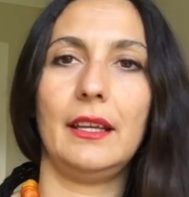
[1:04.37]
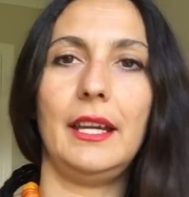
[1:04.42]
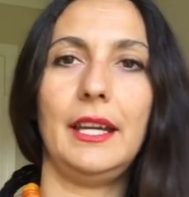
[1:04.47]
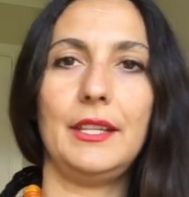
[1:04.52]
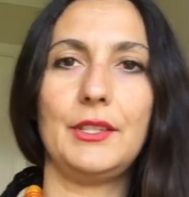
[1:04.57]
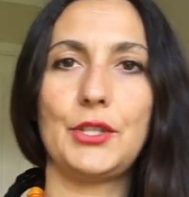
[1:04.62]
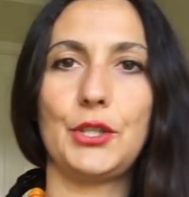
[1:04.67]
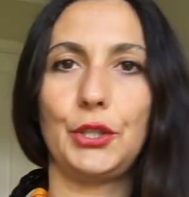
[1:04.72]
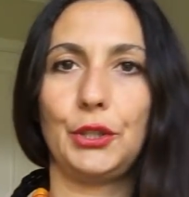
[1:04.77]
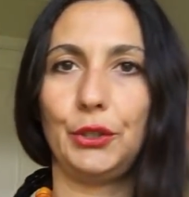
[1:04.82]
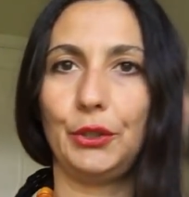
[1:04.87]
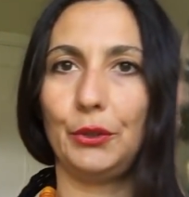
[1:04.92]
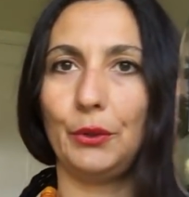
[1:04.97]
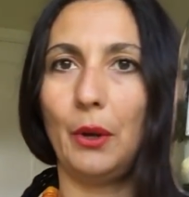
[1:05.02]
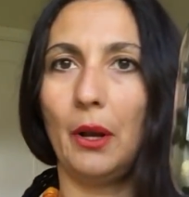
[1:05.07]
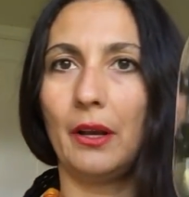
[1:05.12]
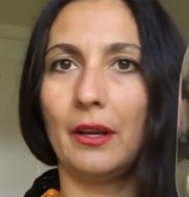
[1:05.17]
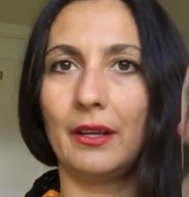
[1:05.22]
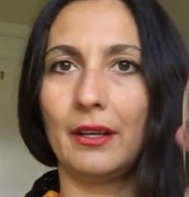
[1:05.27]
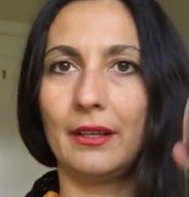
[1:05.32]
into
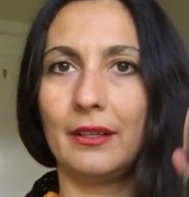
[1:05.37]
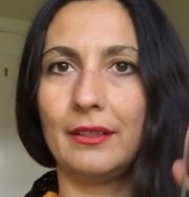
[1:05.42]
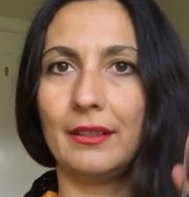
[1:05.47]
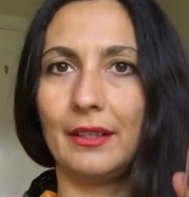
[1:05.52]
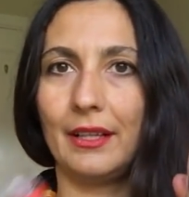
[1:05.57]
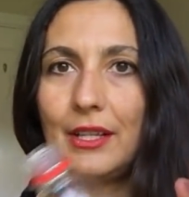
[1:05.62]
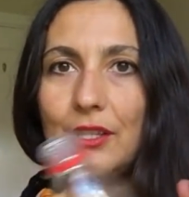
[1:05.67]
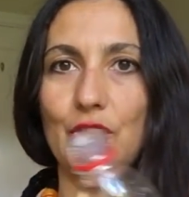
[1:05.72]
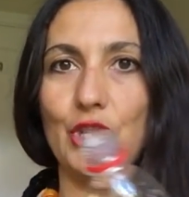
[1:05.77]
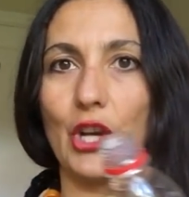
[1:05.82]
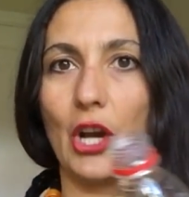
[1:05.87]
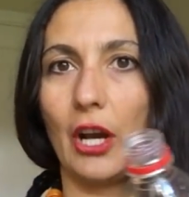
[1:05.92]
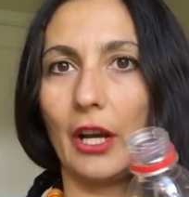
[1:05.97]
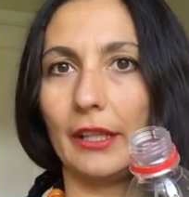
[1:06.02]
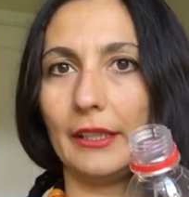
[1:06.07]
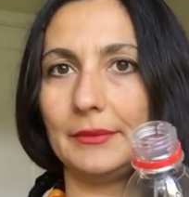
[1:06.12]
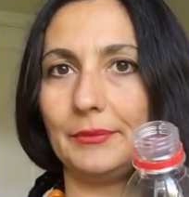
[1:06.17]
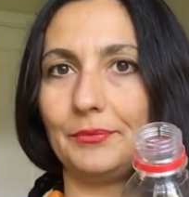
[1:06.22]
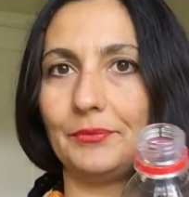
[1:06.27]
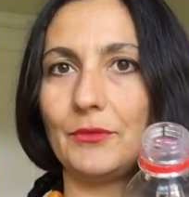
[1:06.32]
a
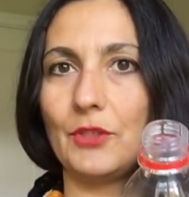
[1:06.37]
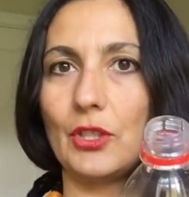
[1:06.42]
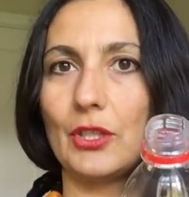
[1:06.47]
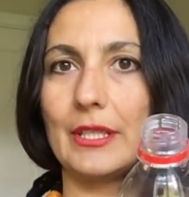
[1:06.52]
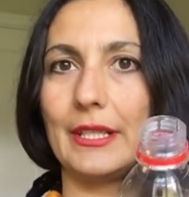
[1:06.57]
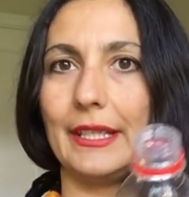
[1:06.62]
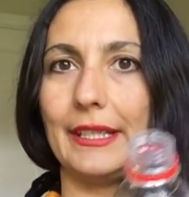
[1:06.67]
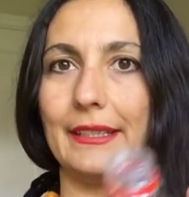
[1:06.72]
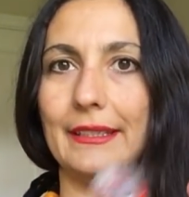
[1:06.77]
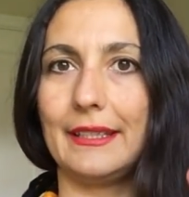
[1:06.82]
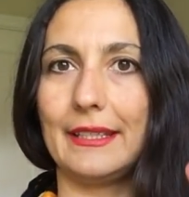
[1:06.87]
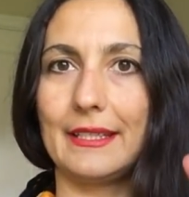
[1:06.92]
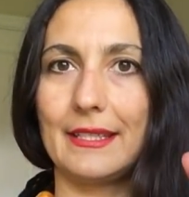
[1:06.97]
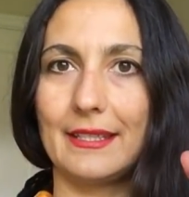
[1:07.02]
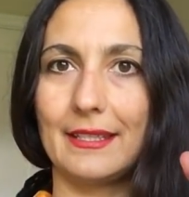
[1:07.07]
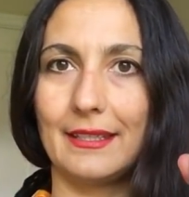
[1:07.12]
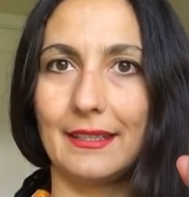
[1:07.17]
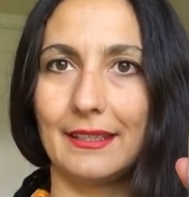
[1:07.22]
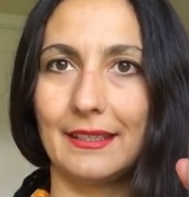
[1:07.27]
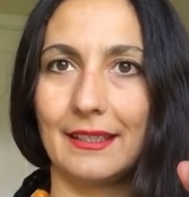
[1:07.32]
jar, just like
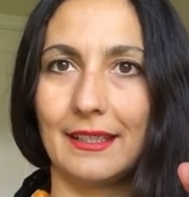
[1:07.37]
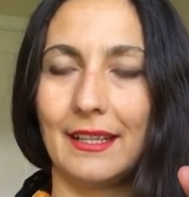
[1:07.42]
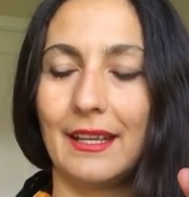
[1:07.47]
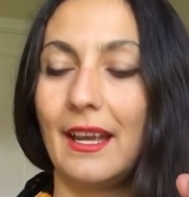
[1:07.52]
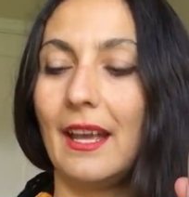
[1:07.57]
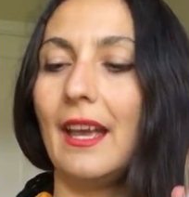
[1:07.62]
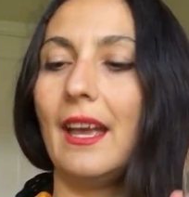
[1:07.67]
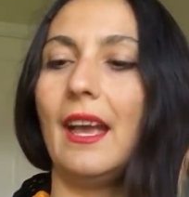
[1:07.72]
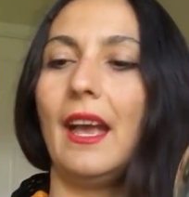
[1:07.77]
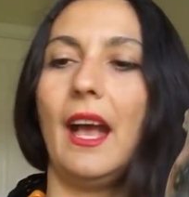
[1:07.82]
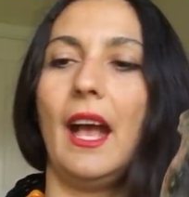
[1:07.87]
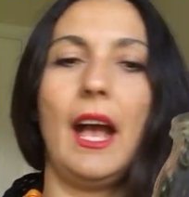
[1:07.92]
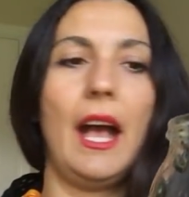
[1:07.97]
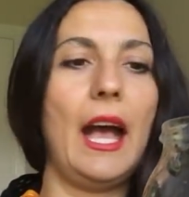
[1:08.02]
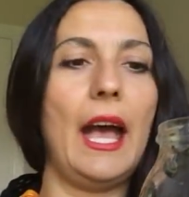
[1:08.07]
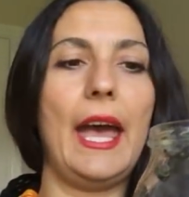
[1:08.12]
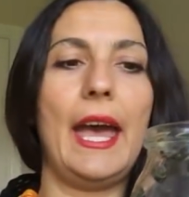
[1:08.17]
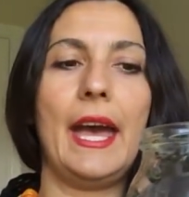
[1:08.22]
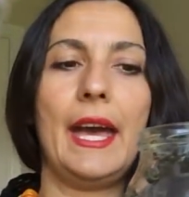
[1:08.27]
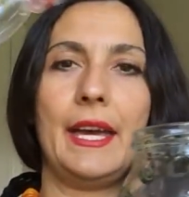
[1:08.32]
this.
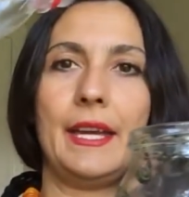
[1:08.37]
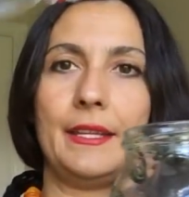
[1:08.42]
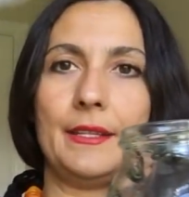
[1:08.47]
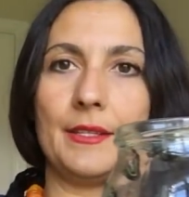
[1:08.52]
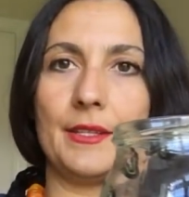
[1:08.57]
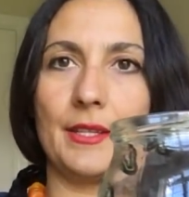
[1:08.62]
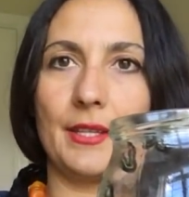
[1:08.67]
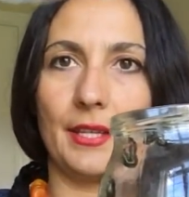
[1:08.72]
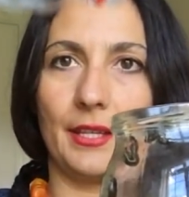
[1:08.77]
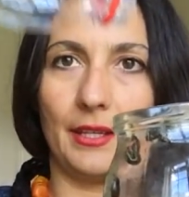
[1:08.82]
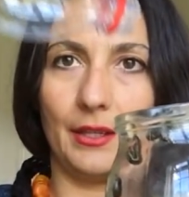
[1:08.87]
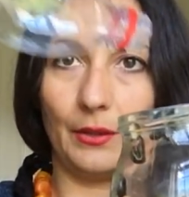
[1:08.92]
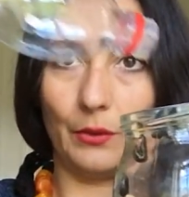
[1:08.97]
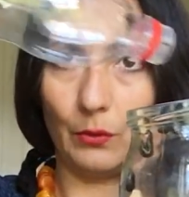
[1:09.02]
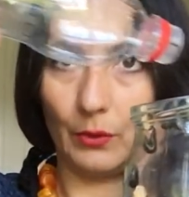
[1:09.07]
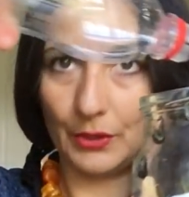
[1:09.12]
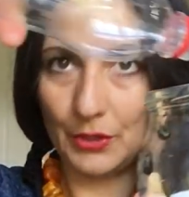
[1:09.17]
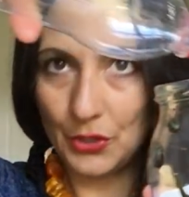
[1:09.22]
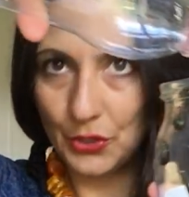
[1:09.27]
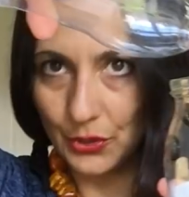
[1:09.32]
And
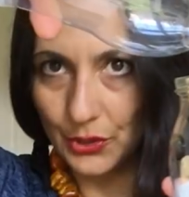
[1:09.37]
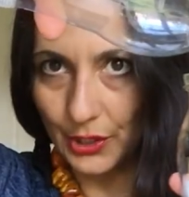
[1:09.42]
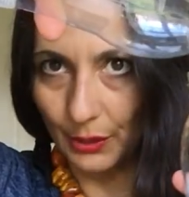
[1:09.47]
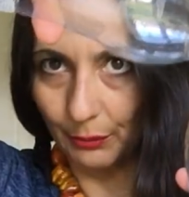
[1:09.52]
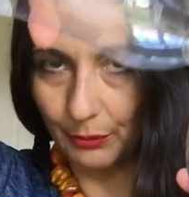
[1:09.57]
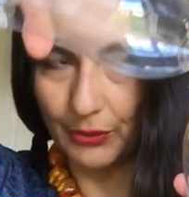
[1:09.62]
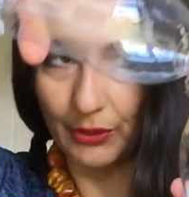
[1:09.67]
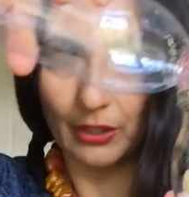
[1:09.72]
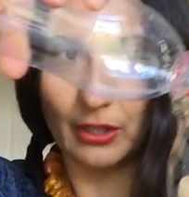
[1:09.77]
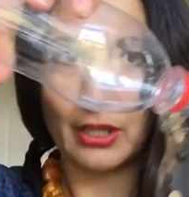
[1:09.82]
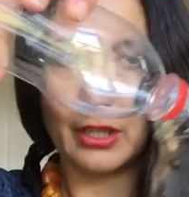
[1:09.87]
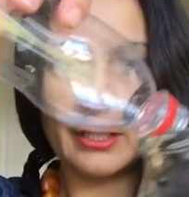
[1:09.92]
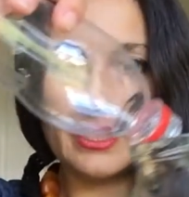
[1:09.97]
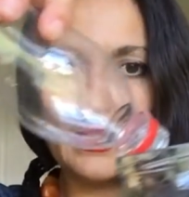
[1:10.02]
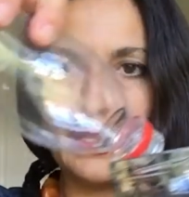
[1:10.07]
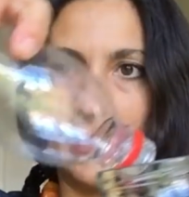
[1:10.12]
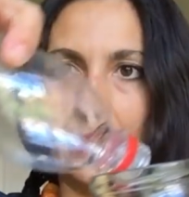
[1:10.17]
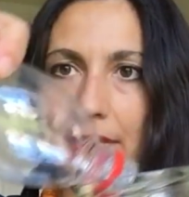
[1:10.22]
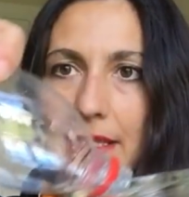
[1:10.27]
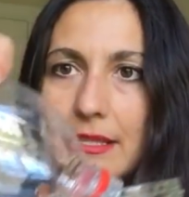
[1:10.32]
once you dump the
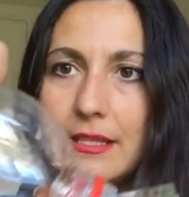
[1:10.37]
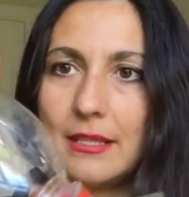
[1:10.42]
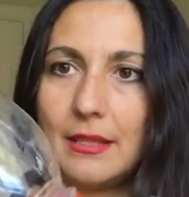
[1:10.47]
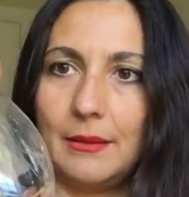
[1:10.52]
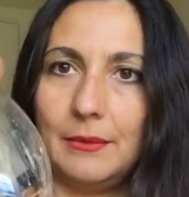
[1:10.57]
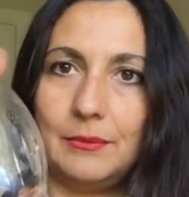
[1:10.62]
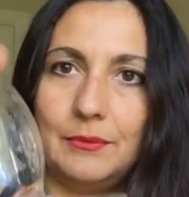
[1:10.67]
contents,